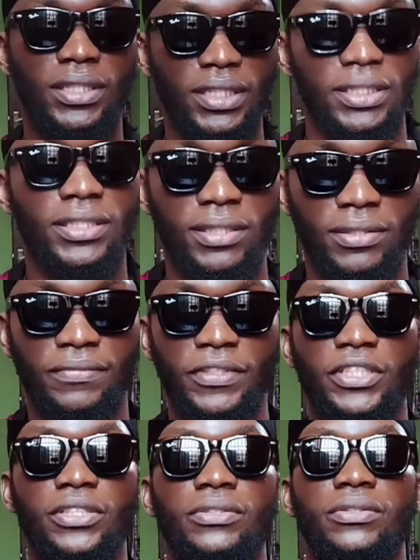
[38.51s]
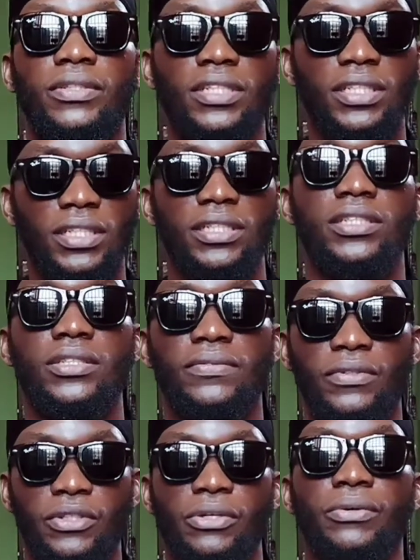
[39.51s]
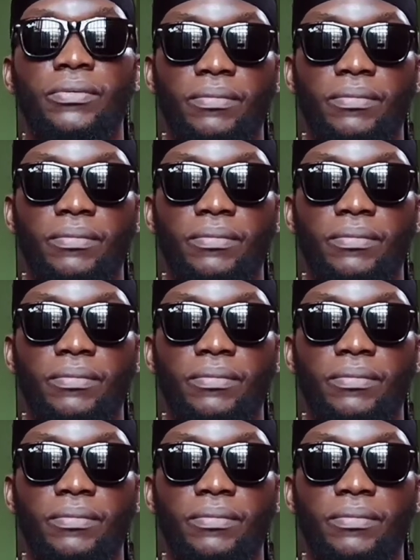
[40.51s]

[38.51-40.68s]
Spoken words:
this video is for you.